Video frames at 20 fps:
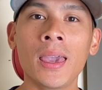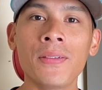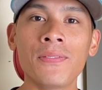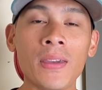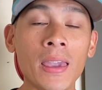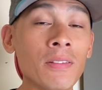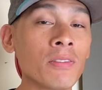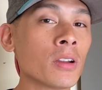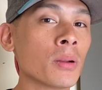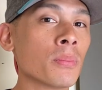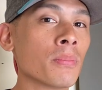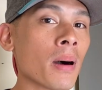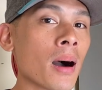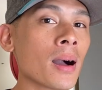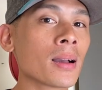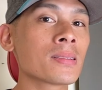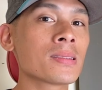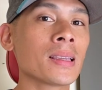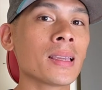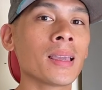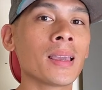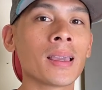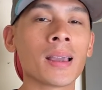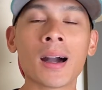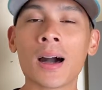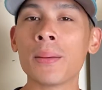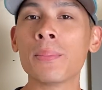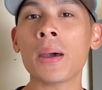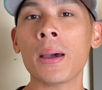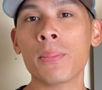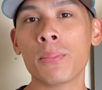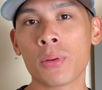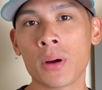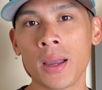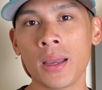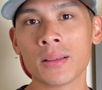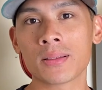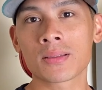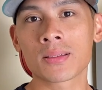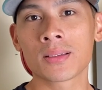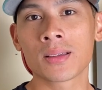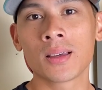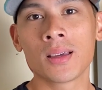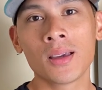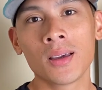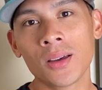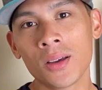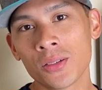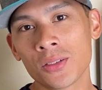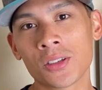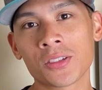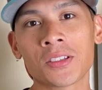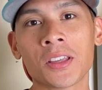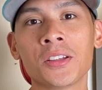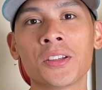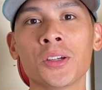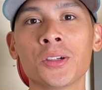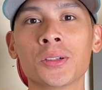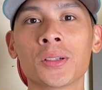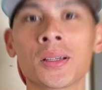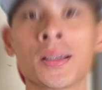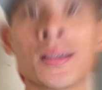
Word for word: favorite boxing and combat brands. So stay tuned.